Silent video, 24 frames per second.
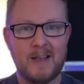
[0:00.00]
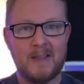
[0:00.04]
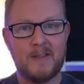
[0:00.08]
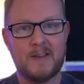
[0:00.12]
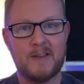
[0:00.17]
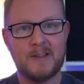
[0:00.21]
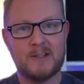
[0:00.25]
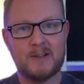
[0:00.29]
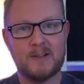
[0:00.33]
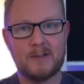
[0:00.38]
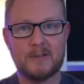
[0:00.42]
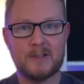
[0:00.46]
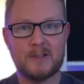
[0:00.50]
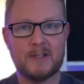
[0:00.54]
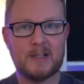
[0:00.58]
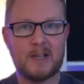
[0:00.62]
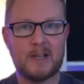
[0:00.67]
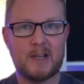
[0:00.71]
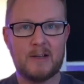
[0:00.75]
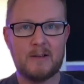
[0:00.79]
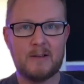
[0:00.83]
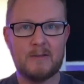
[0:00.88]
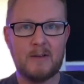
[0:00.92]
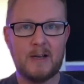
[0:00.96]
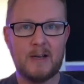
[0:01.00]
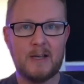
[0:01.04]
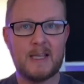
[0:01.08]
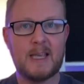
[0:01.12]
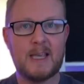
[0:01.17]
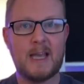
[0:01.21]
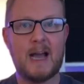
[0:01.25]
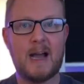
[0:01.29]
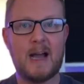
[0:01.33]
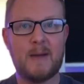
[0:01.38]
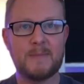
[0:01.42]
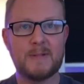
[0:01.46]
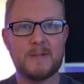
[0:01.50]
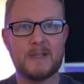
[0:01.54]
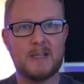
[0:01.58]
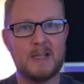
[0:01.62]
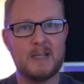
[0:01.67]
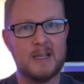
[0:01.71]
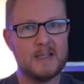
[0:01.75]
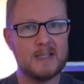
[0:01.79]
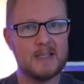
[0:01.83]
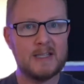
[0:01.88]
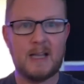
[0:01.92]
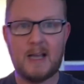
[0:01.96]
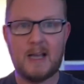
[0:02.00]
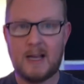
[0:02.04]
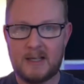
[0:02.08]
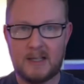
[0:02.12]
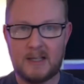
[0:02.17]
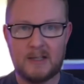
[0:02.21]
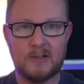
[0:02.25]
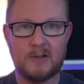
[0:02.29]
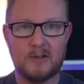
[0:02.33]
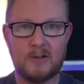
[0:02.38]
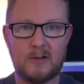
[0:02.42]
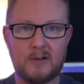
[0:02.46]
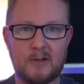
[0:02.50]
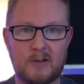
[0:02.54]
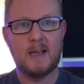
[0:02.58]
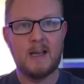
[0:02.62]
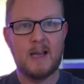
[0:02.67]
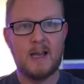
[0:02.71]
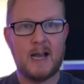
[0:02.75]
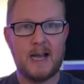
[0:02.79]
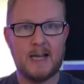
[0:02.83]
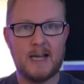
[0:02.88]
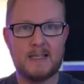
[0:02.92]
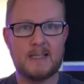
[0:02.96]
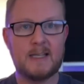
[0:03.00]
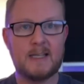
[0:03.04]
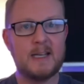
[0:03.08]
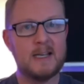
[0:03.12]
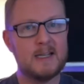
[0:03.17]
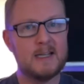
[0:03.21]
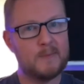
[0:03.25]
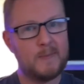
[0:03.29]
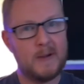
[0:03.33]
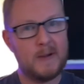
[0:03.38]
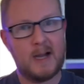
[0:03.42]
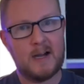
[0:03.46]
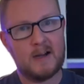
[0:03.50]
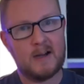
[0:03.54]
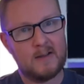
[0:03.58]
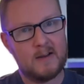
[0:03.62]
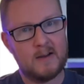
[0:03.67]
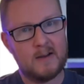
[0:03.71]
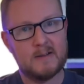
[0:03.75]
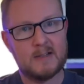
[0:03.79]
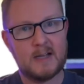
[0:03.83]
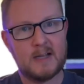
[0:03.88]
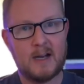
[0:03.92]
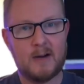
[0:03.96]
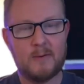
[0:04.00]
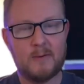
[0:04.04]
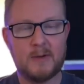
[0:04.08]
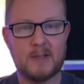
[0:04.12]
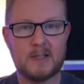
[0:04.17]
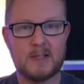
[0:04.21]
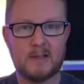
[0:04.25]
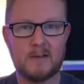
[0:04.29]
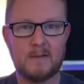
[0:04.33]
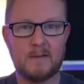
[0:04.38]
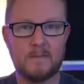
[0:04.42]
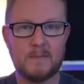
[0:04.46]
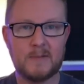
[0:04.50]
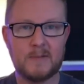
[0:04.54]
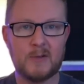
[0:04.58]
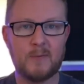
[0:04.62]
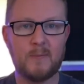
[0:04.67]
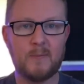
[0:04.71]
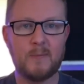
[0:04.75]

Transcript: There's also gaps near the sliding door. I did pack those out with some, some